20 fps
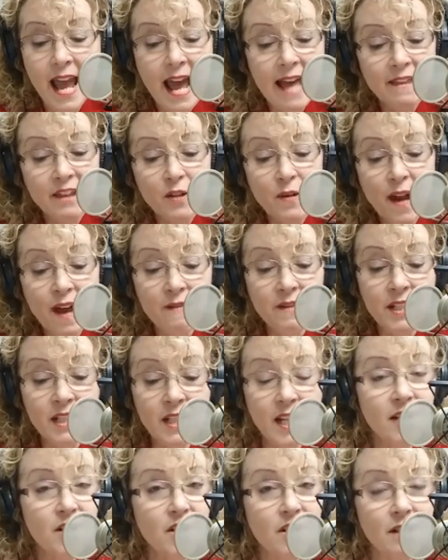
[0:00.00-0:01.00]
and then you haven't
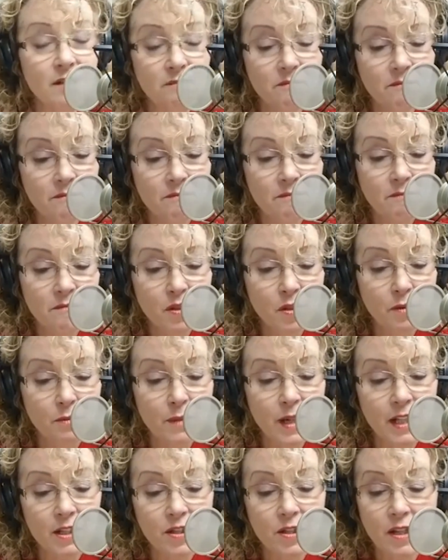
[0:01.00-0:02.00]
touched it too
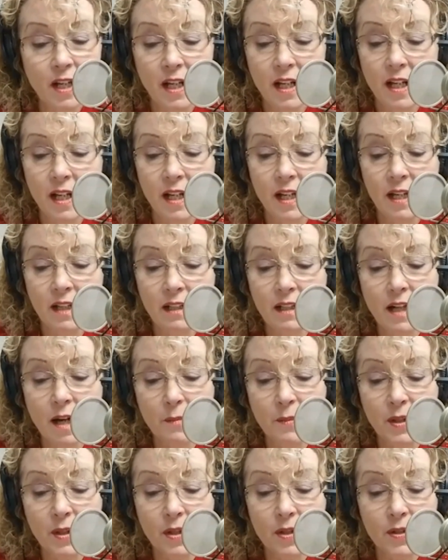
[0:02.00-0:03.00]
much, and a
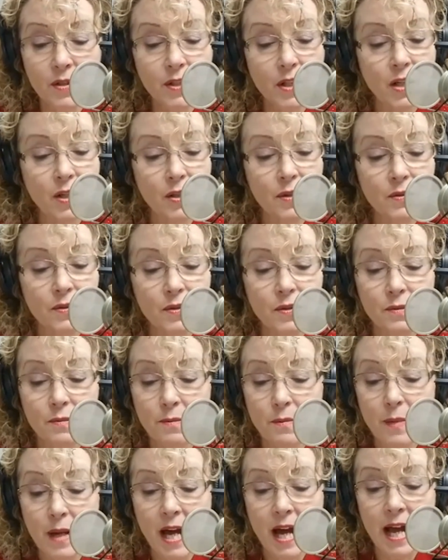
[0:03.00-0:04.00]
couple years goes
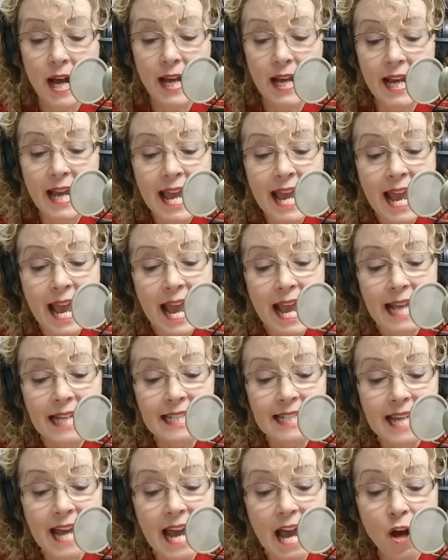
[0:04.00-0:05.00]
by,
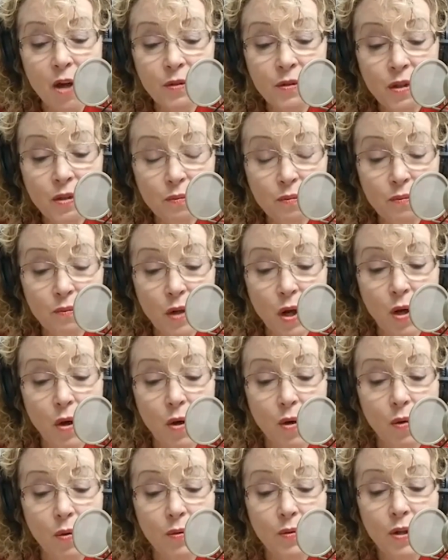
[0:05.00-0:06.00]
and down the
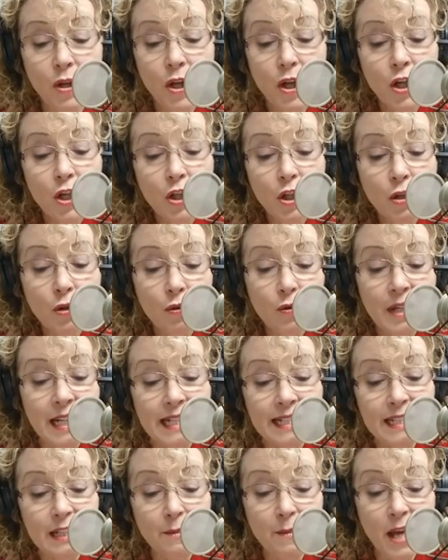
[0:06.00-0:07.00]
road, you
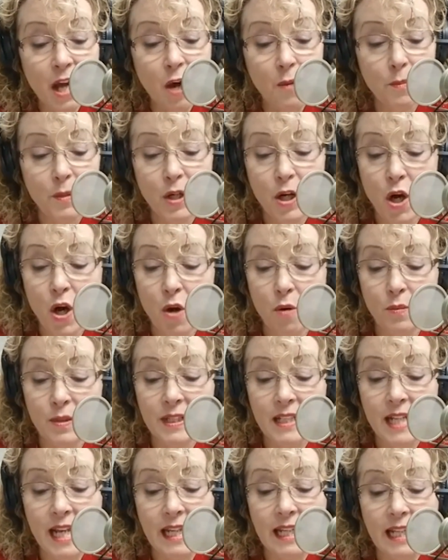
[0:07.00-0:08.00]
need some help at home
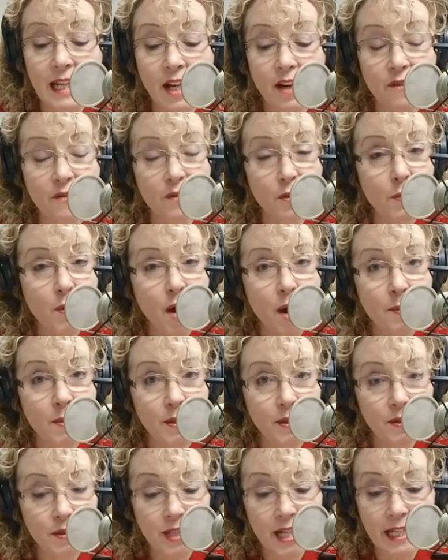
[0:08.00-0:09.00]
with taking care of the
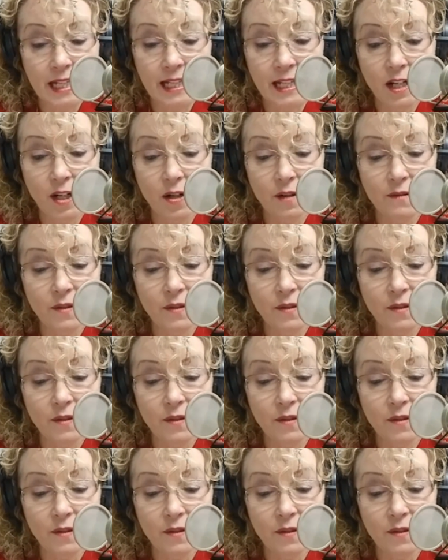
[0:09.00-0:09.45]
property or taking care